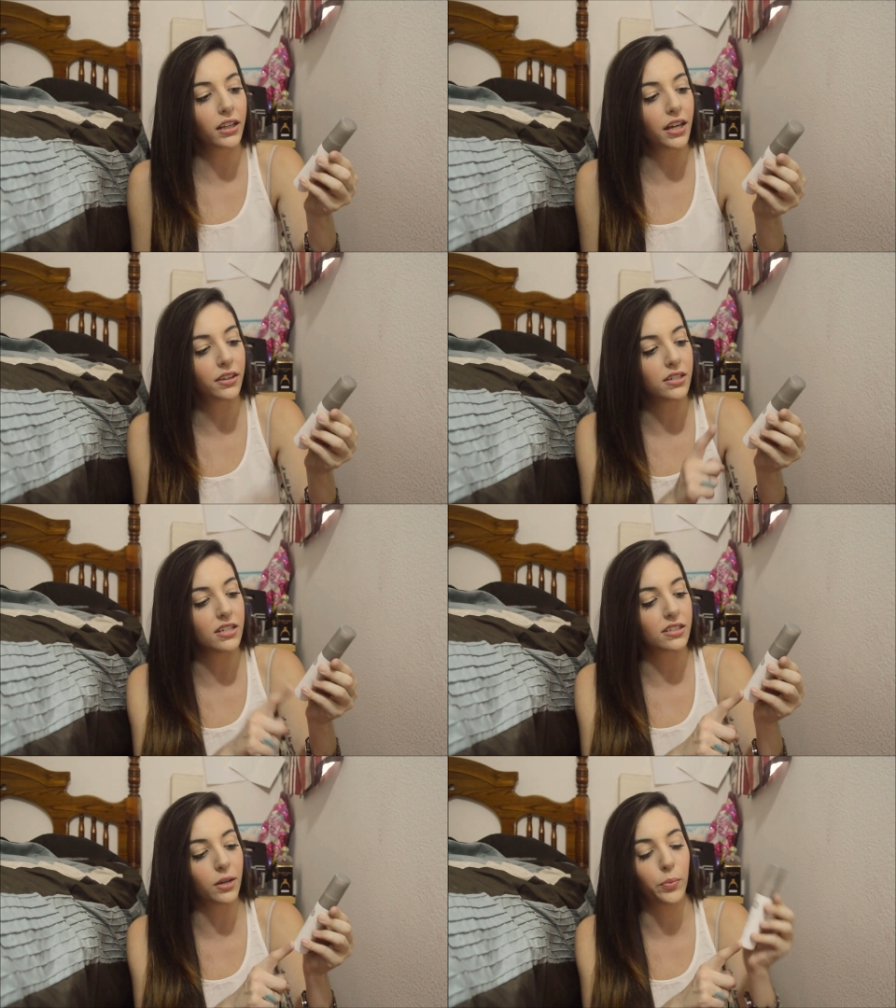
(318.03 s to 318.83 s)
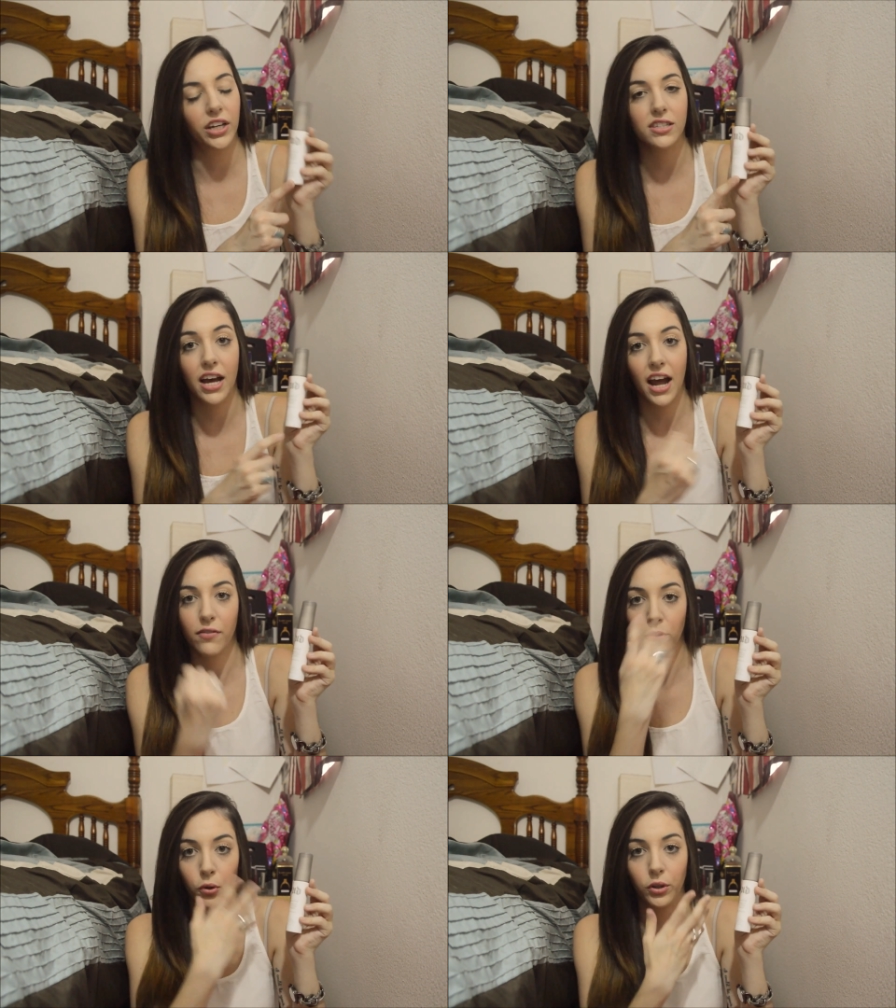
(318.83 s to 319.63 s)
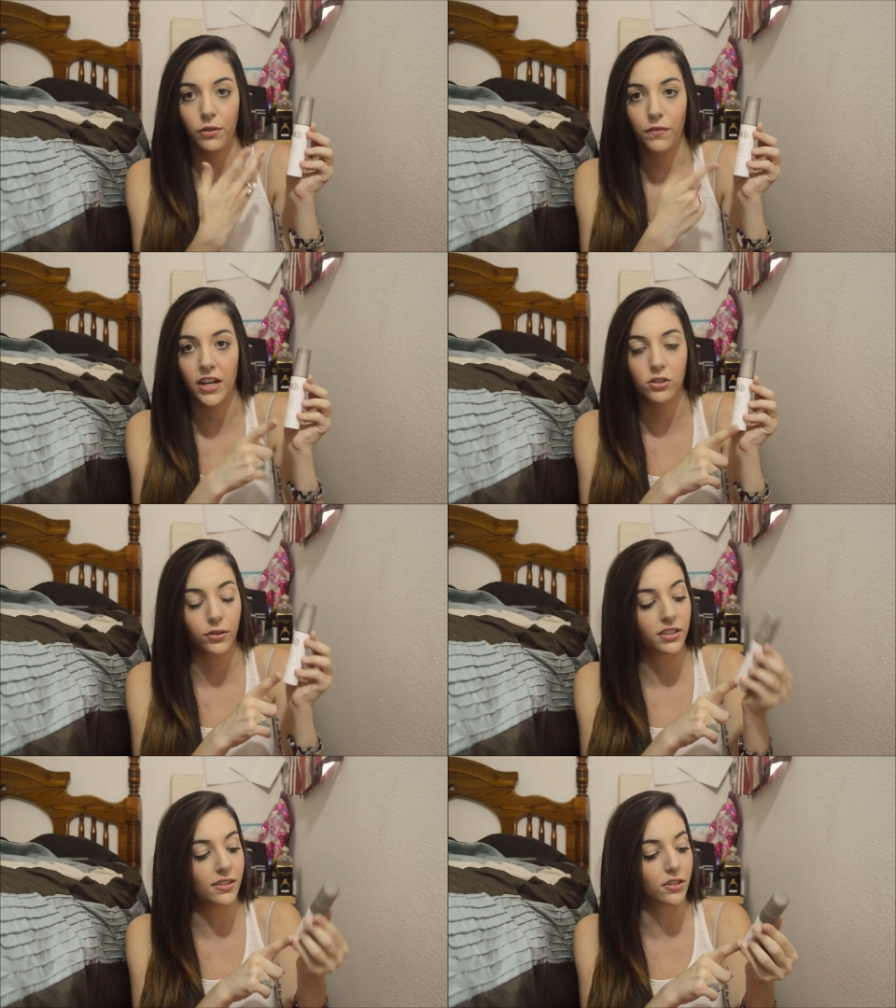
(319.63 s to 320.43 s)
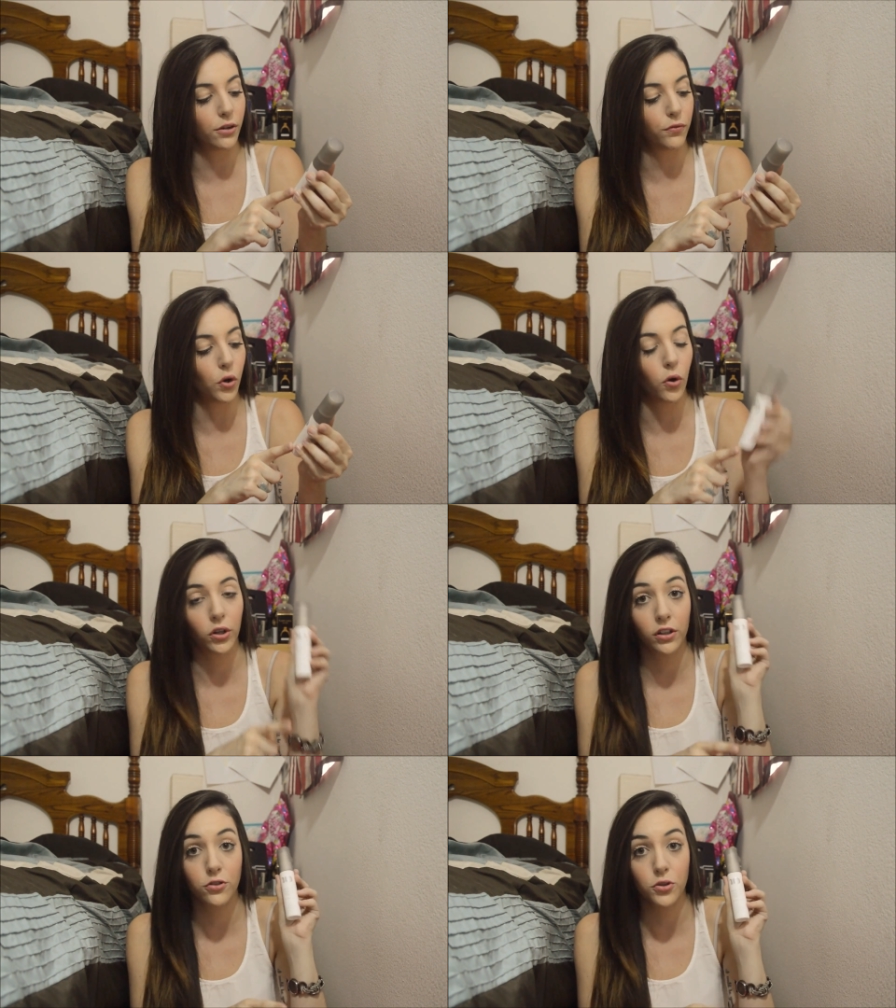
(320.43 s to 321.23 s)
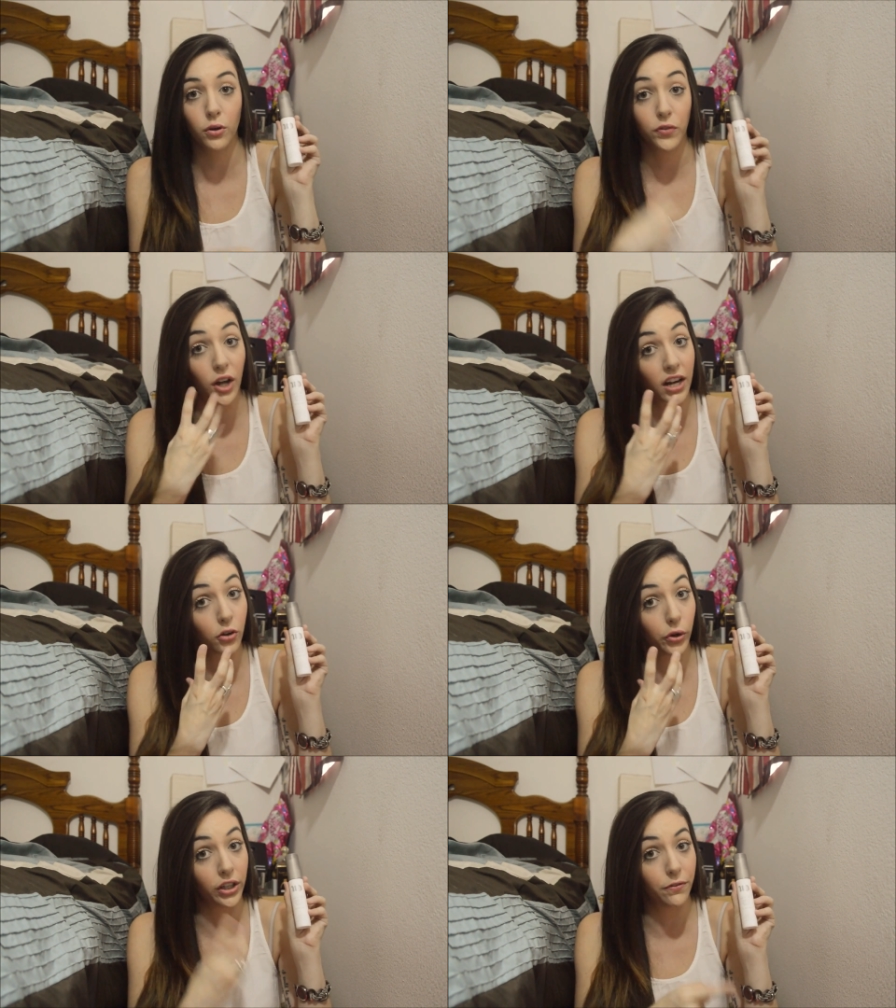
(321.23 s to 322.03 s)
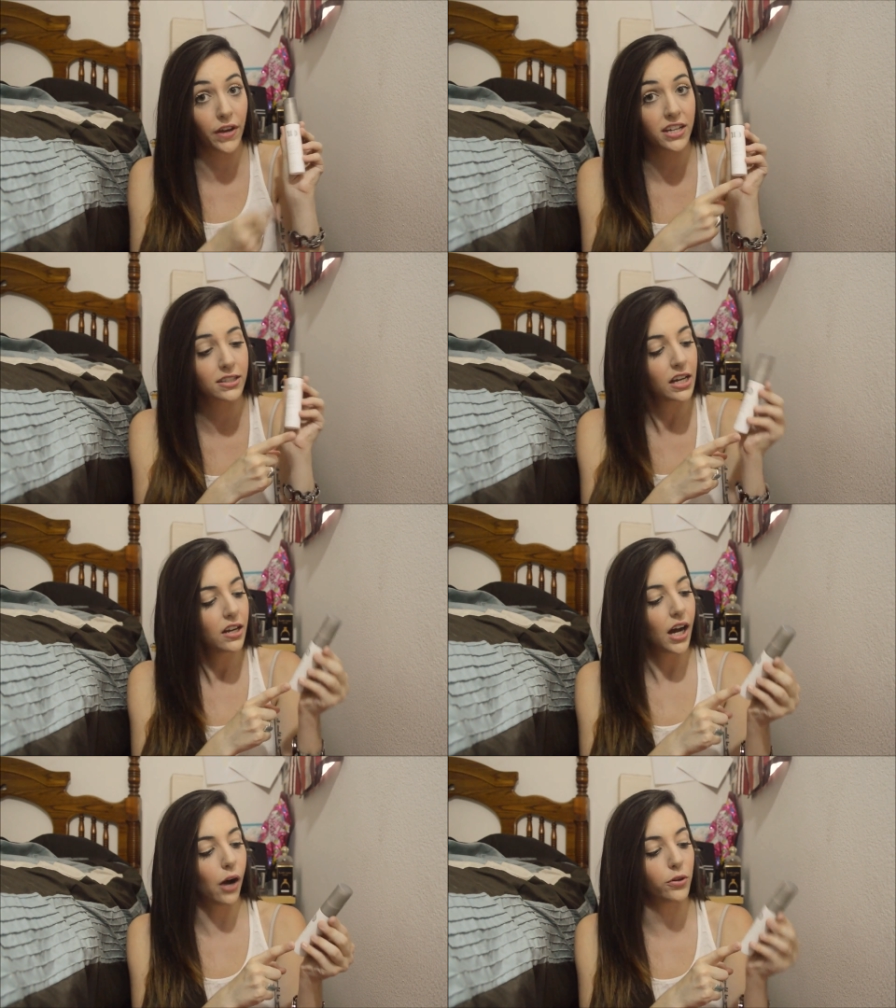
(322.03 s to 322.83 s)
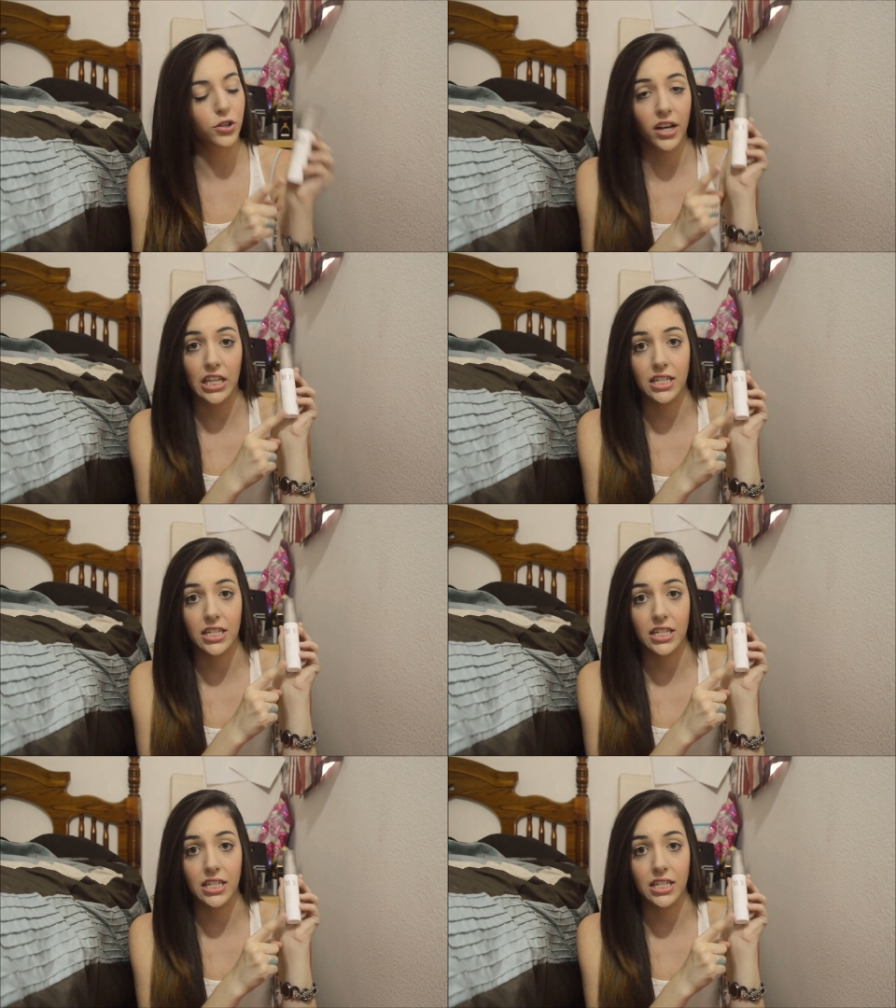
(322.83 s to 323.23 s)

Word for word: I like the De-Slick because I have an oily face, so this is good for oil control. If you got an oily face, I would try the